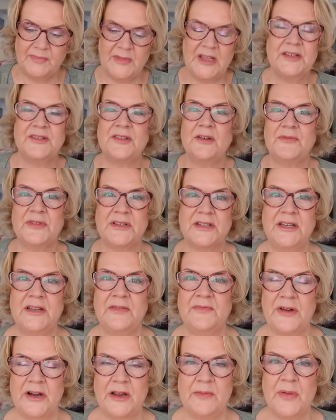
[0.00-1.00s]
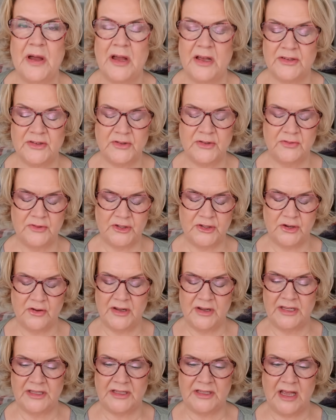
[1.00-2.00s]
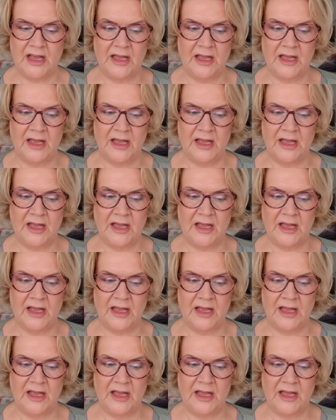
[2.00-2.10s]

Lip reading: It's obviously a very personal choice.